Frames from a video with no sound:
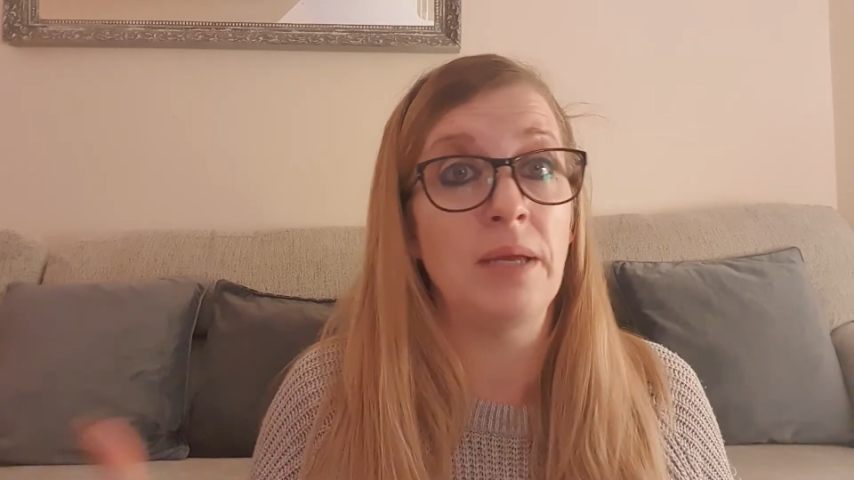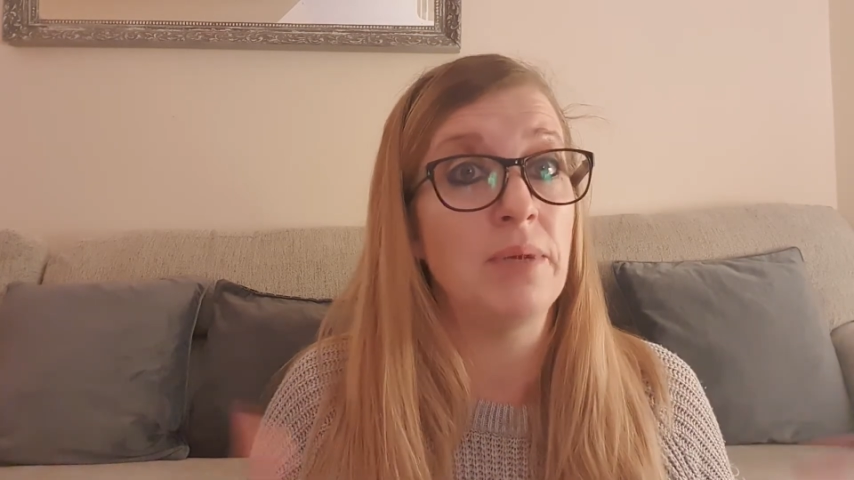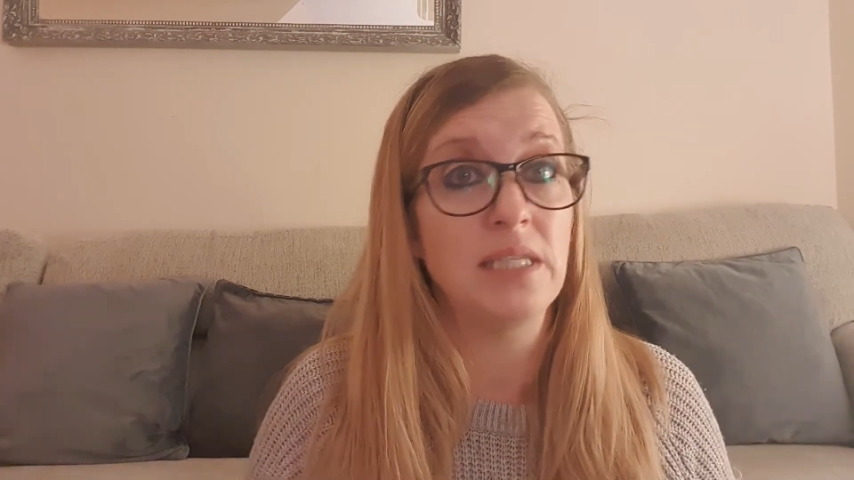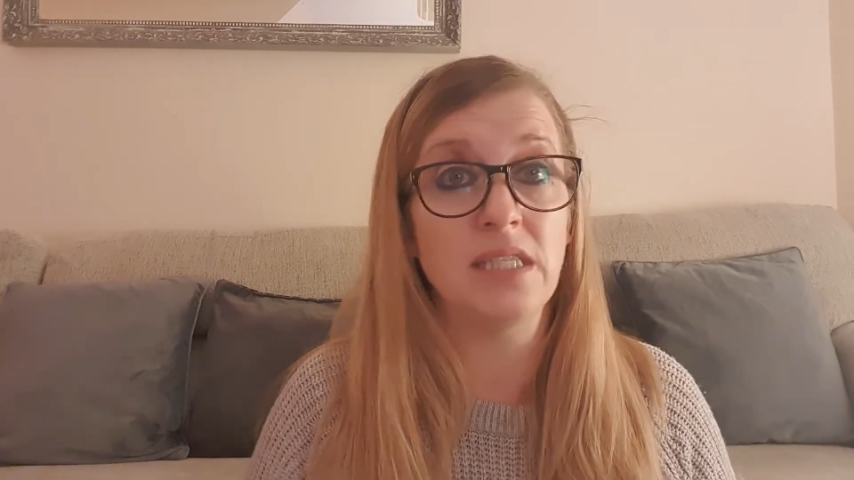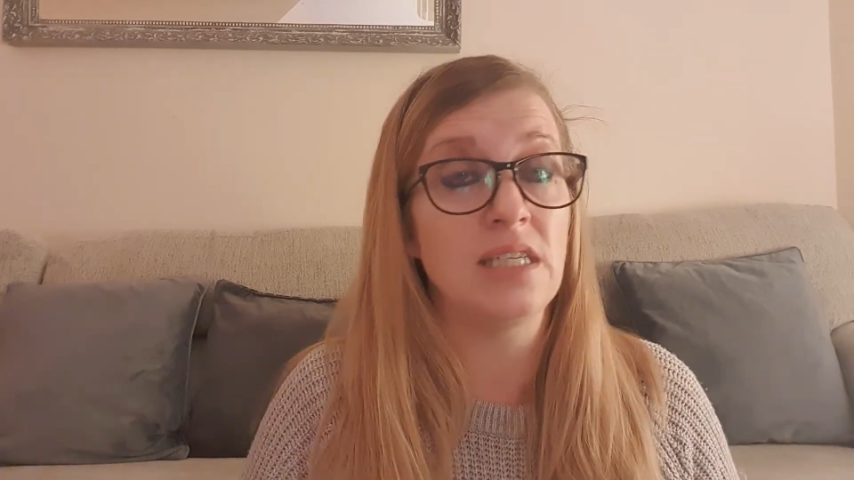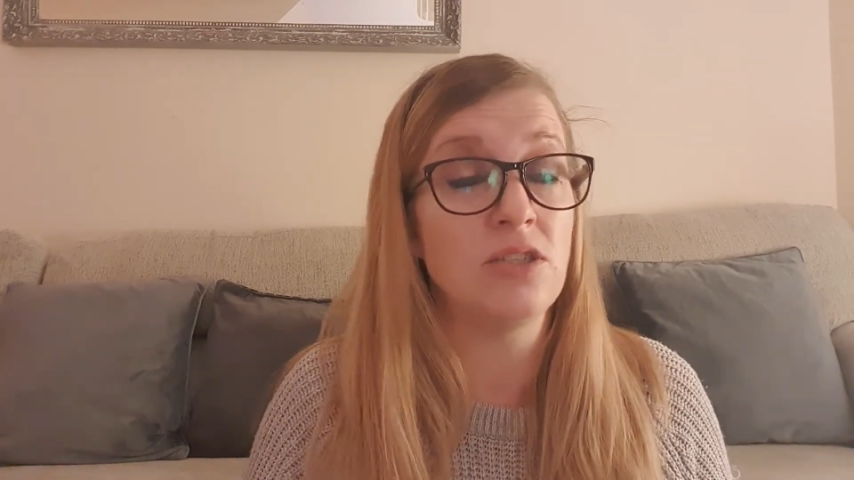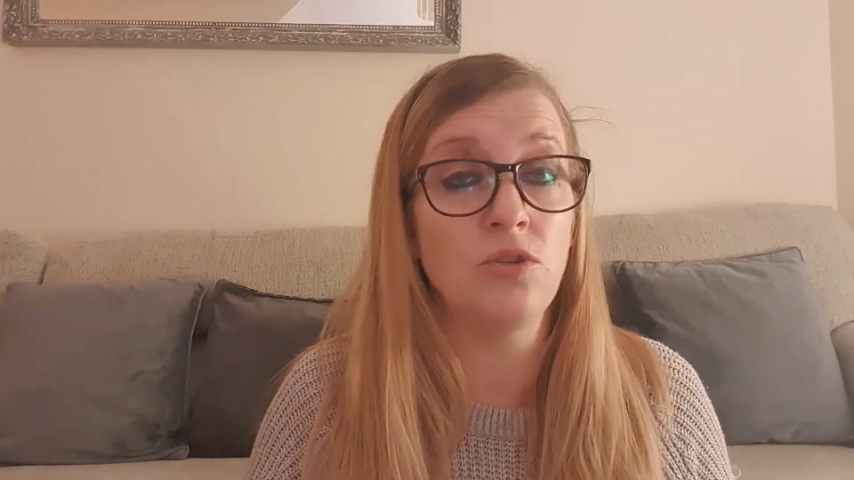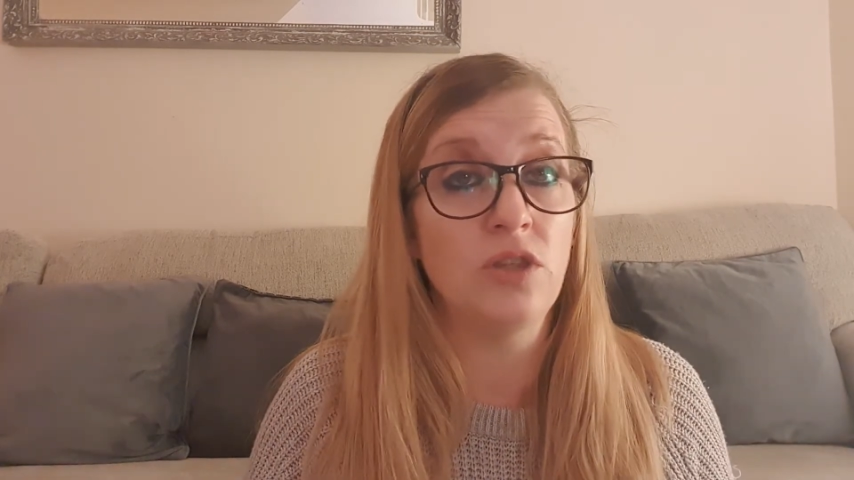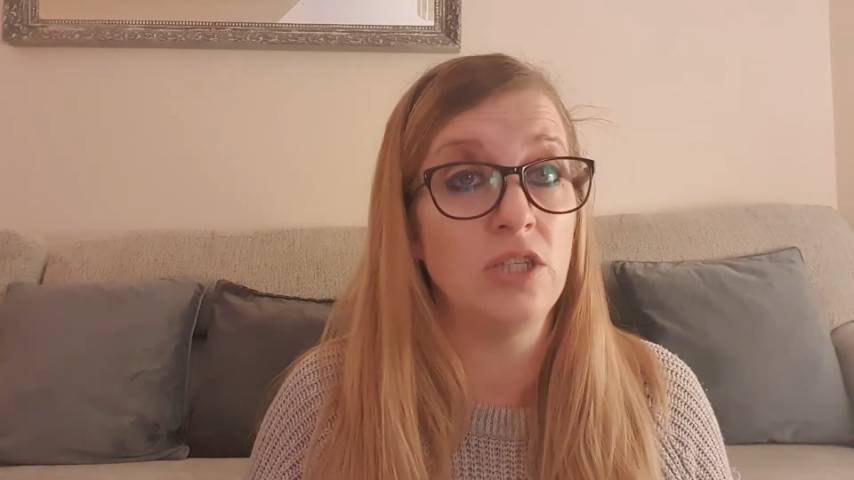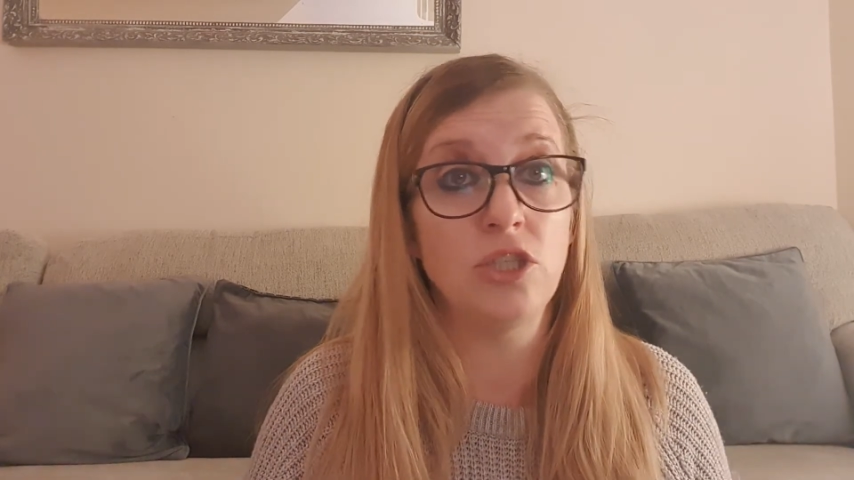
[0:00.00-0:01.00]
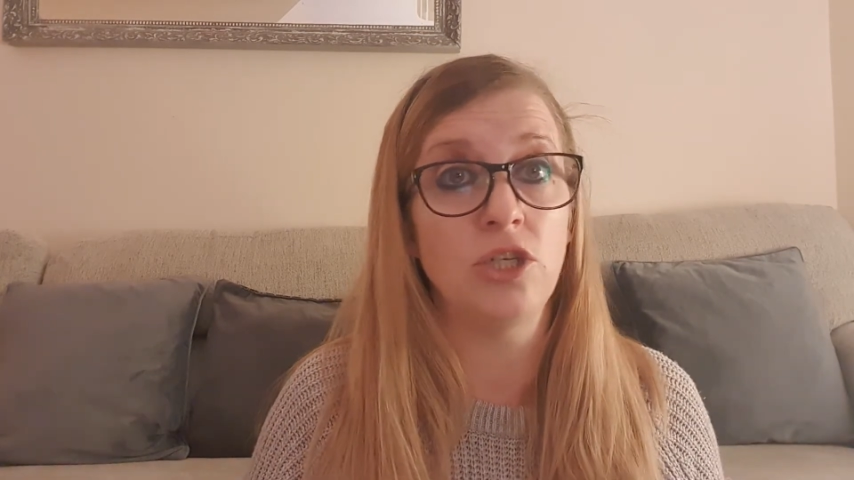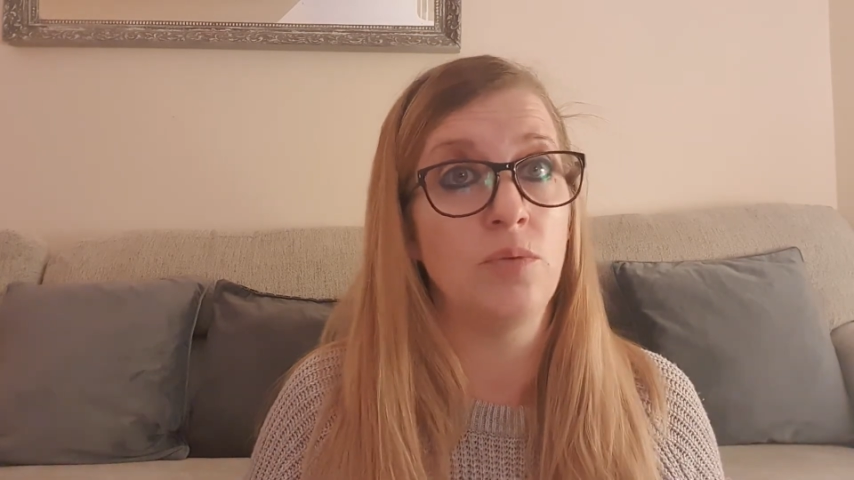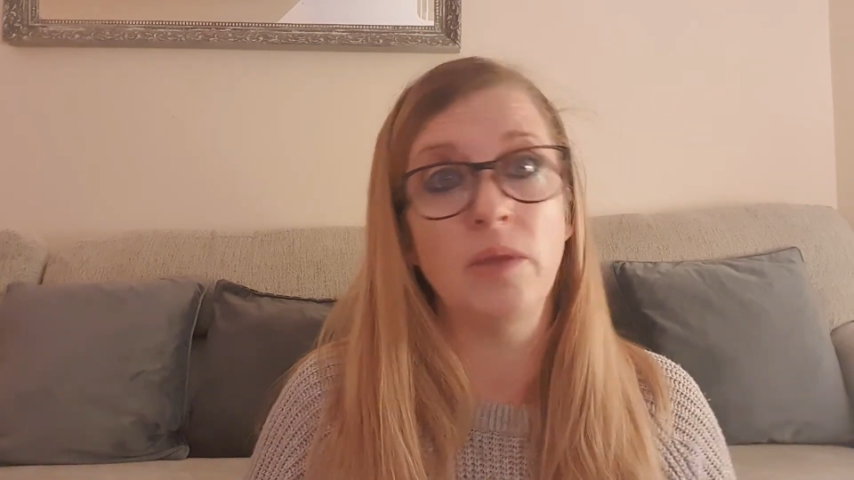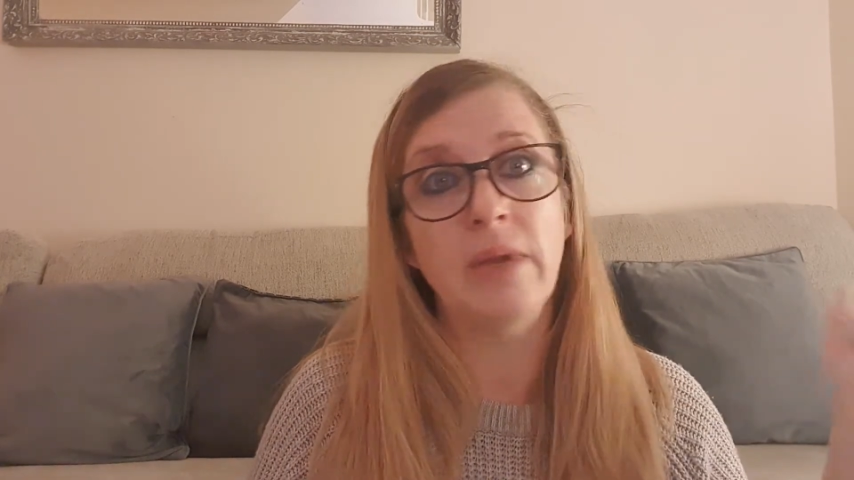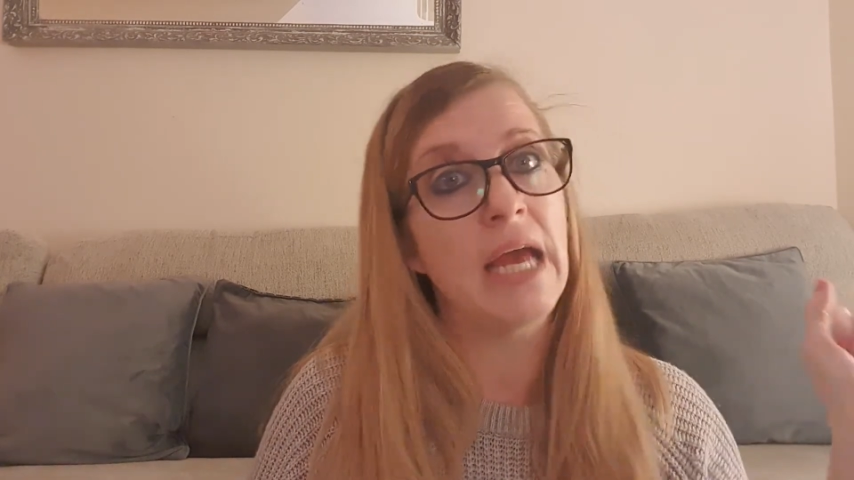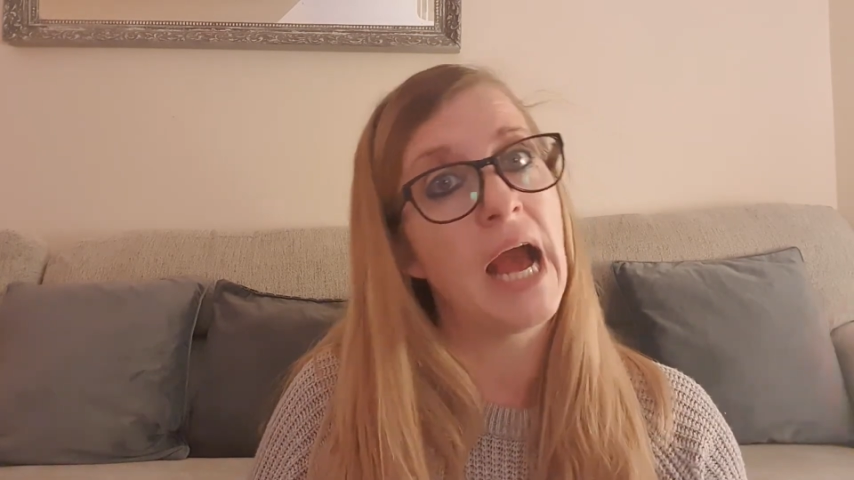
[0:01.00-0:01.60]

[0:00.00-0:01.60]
business, nothing to do with me,